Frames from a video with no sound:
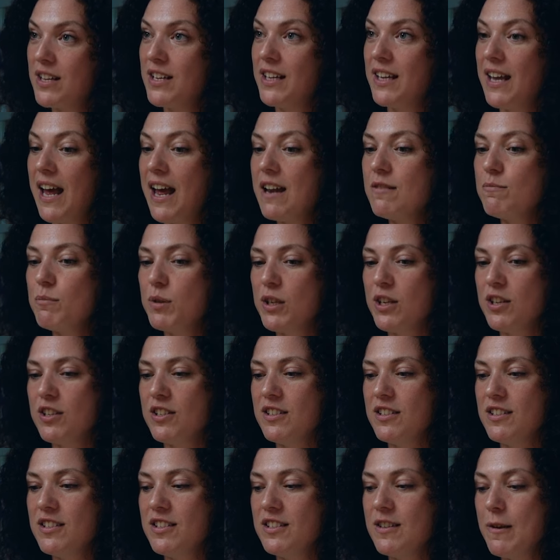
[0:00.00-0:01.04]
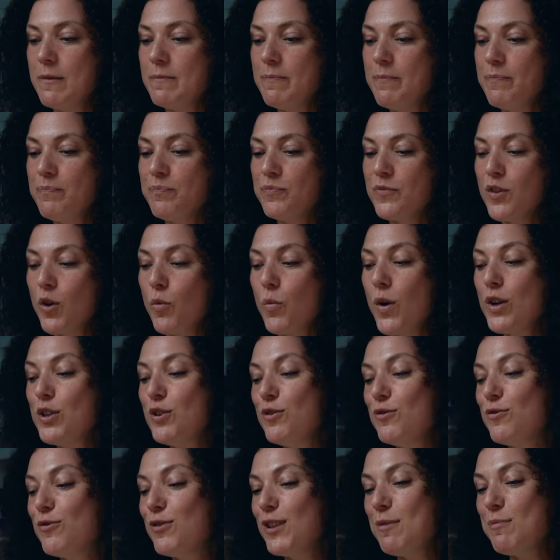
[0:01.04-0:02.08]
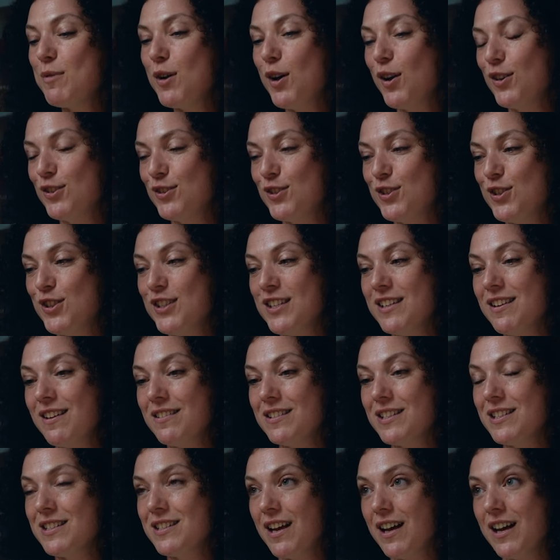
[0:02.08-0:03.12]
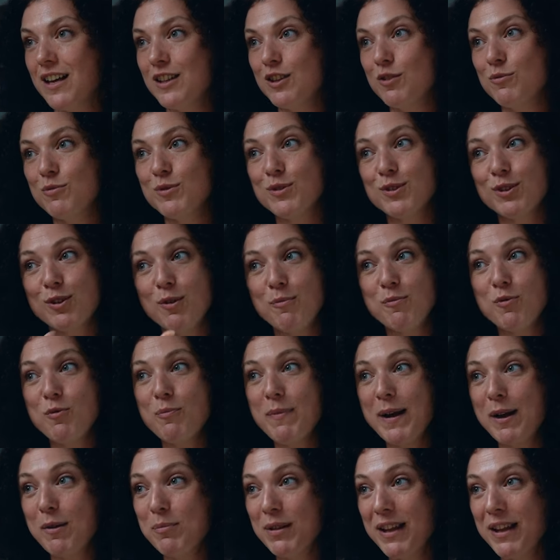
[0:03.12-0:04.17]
And again, because when you flip it onto the other side, there was a lot more male